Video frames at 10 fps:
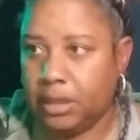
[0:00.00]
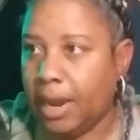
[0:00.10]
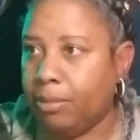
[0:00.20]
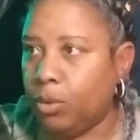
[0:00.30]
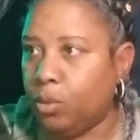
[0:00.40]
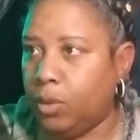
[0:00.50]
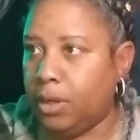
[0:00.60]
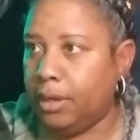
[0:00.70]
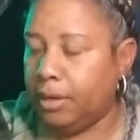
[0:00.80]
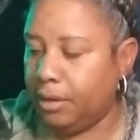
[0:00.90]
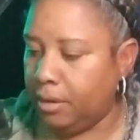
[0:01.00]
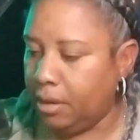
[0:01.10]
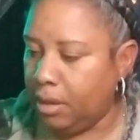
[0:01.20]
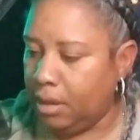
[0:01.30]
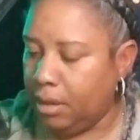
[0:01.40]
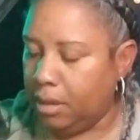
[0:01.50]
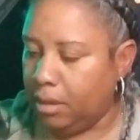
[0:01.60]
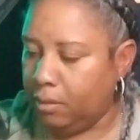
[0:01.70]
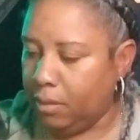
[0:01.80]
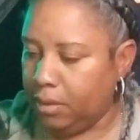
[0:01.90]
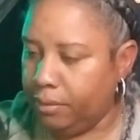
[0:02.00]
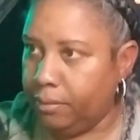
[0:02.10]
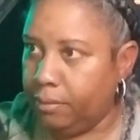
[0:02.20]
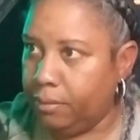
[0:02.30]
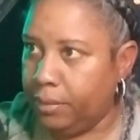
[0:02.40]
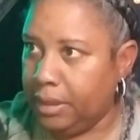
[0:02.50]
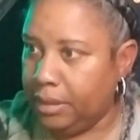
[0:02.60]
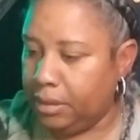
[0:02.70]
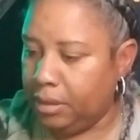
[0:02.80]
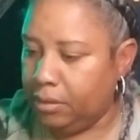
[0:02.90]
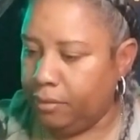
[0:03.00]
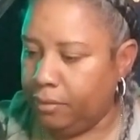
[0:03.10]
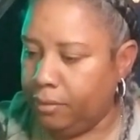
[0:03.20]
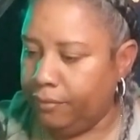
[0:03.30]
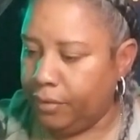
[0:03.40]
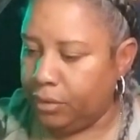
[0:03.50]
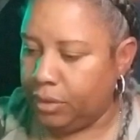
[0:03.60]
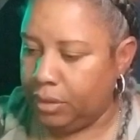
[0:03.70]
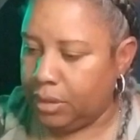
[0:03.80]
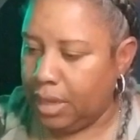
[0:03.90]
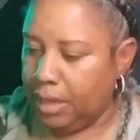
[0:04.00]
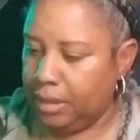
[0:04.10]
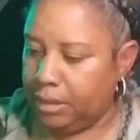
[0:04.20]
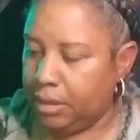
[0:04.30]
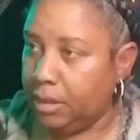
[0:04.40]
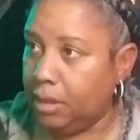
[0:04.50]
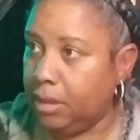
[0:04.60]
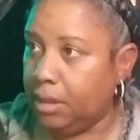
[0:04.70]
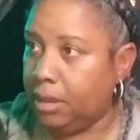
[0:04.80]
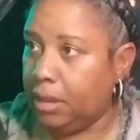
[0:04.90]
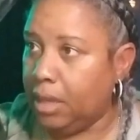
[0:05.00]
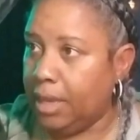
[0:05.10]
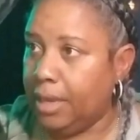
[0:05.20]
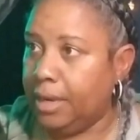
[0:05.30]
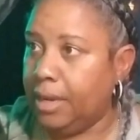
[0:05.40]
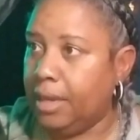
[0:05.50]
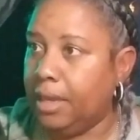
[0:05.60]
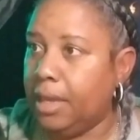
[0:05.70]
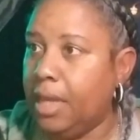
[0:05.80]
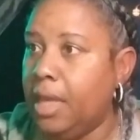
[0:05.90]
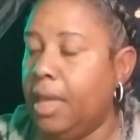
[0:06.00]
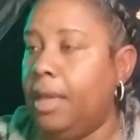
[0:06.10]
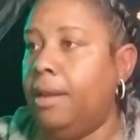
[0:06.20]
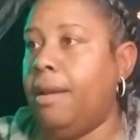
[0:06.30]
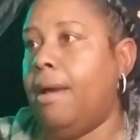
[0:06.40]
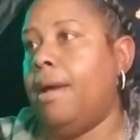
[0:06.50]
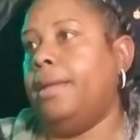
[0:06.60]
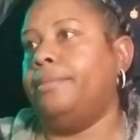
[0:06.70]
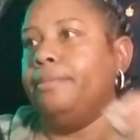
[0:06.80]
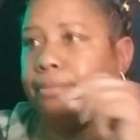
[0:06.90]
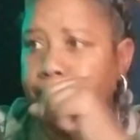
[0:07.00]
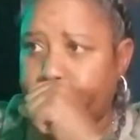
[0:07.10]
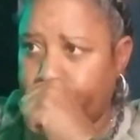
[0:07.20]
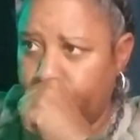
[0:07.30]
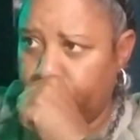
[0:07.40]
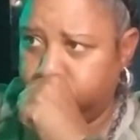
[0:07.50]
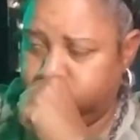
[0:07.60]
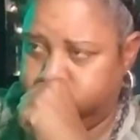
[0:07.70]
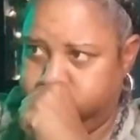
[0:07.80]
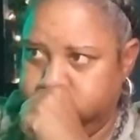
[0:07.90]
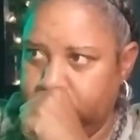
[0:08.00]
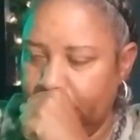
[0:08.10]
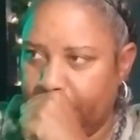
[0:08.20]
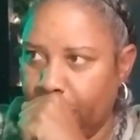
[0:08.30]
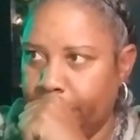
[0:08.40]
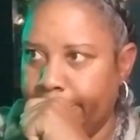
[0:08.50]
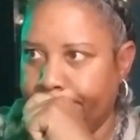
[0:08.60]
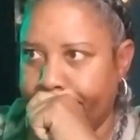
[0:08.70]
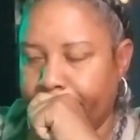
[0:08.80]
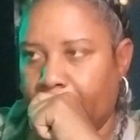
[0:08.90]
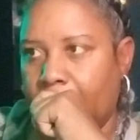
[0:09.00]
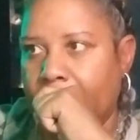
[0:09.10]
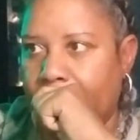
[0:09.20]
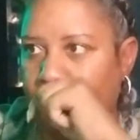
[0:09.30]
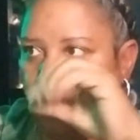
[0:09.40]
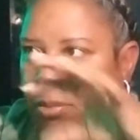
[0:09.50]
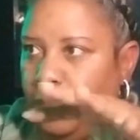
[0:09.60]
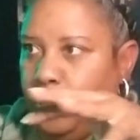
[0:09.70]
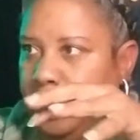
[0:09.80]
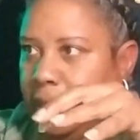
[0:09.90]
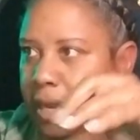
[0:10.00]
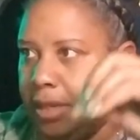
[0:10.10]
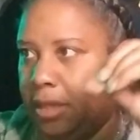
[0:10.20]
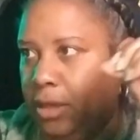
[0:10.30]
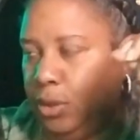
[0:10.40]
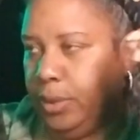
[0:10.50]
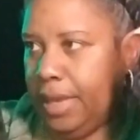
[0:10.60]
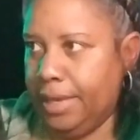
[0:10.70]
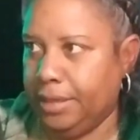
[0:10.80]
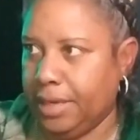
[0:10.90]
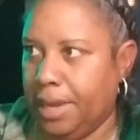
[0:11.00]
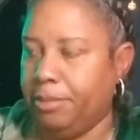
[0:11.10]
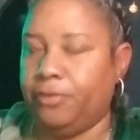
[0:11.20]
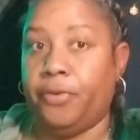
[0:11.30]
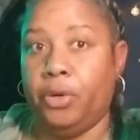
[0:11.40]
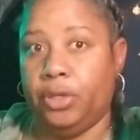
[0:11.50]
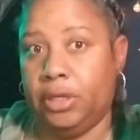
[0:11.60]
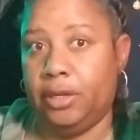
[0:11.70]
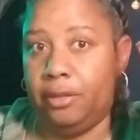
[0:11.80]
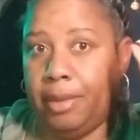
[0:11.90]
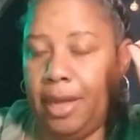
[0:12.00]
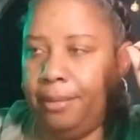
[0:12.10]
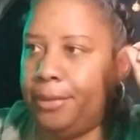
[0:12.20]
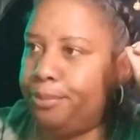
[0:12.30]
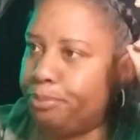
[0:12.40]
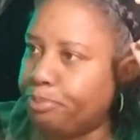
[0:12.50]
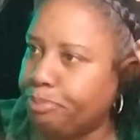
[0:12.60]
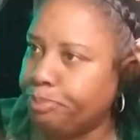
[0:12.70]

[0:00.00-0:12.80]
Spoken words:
chapter 1. And I want to read to you verses 8 and 9. Excuse me. And I'm going to be reading out of the New King James Version of the Bible.